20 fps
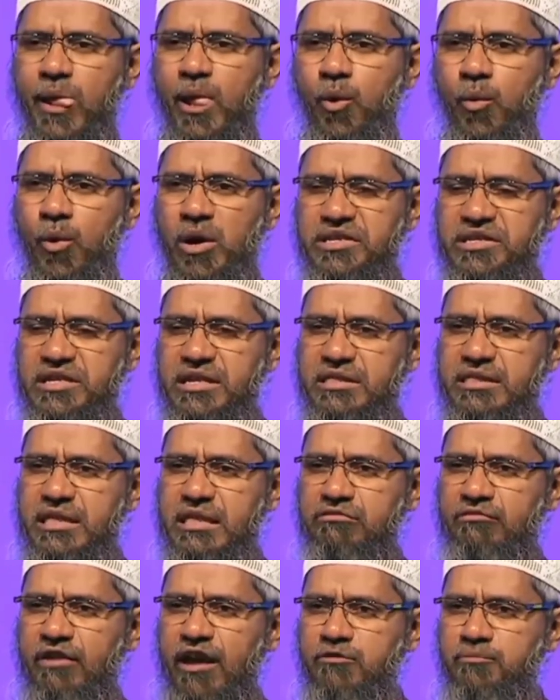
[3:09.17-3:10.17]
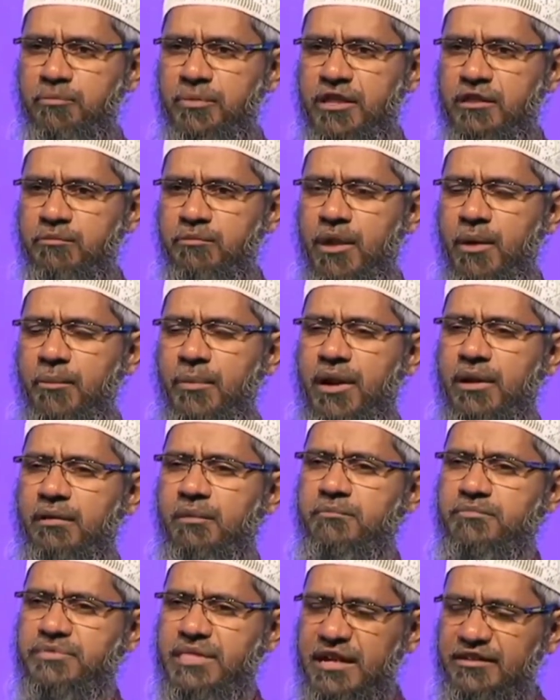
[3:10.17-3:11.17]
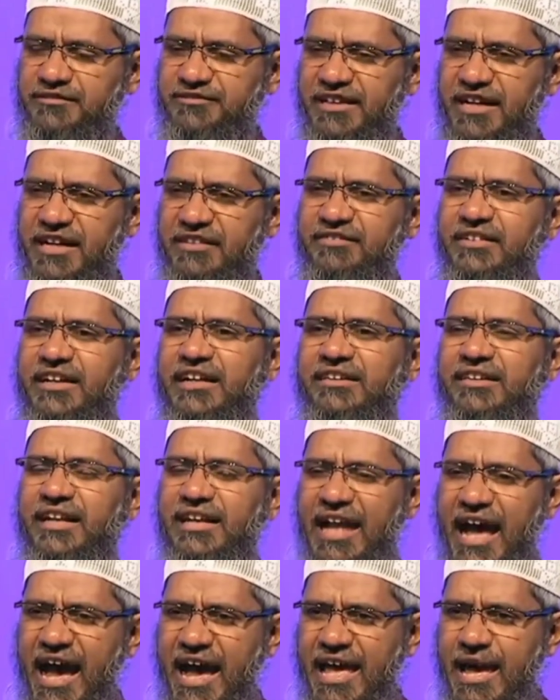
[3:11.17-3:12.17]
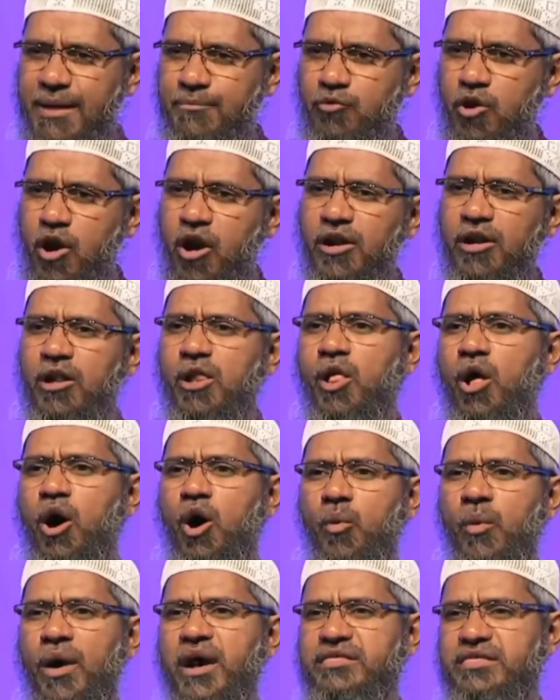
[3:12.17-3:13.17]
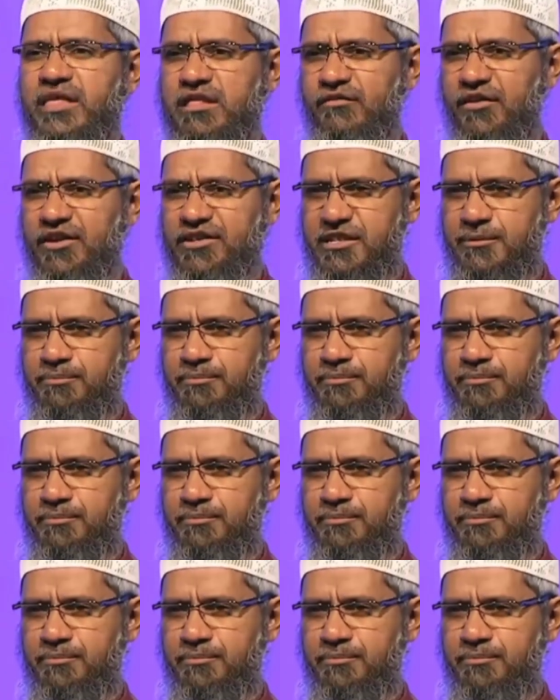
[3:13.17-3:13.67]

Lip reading: where Jesus Christ, peace be upon him, himself says that I am God, or where he says worship